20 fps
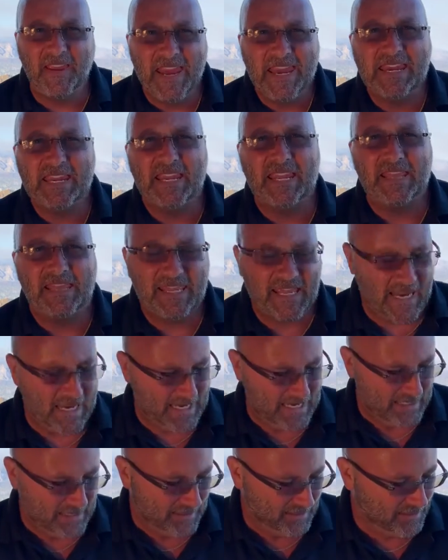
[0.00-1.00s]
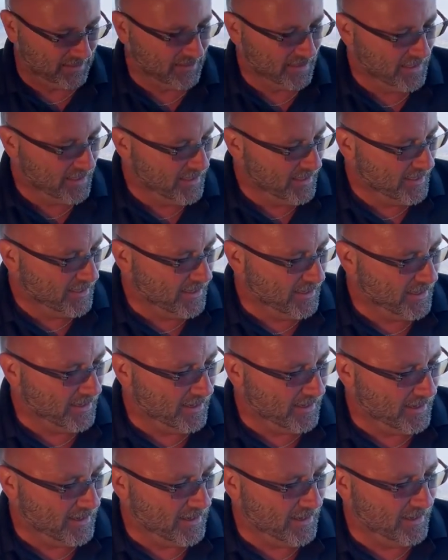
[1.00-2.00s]
fake things
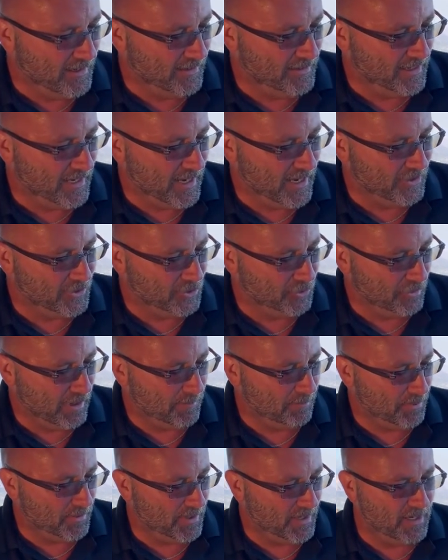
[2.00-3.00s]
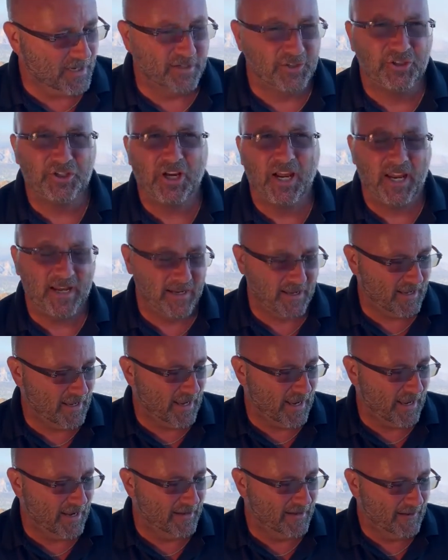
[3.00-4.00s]
on a trip in
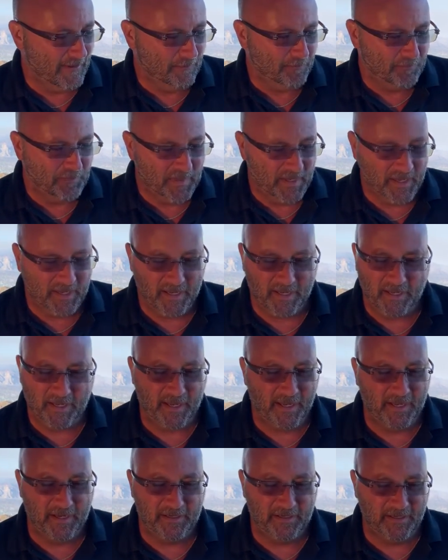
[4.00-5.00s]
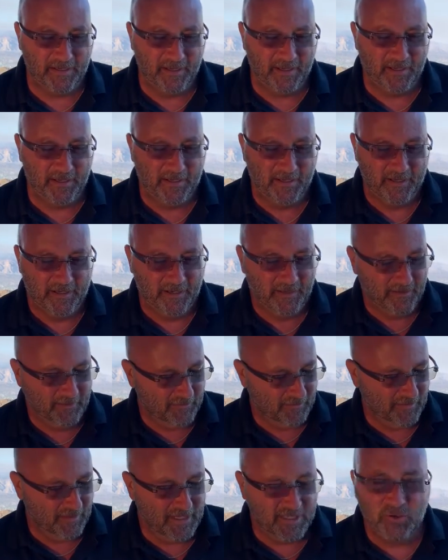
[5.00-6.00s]
China, and
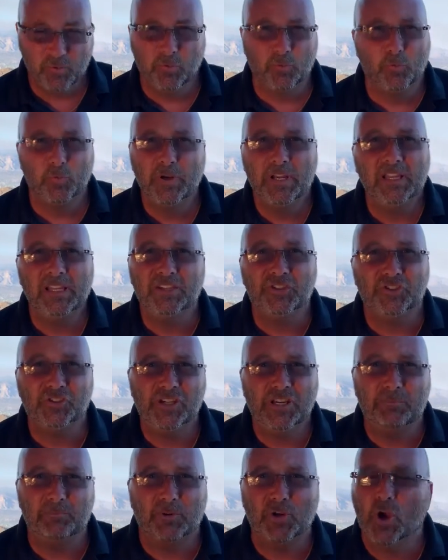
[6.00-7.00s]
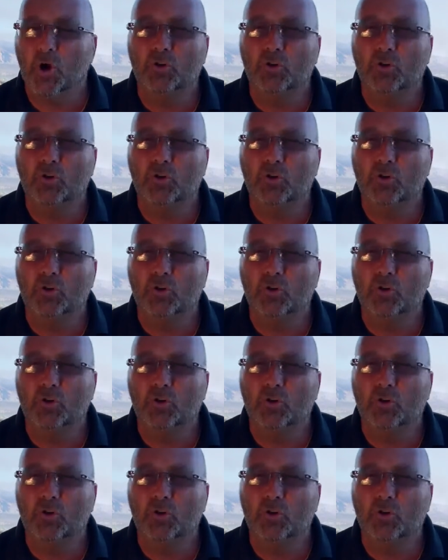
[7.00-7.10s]
these were really cheap.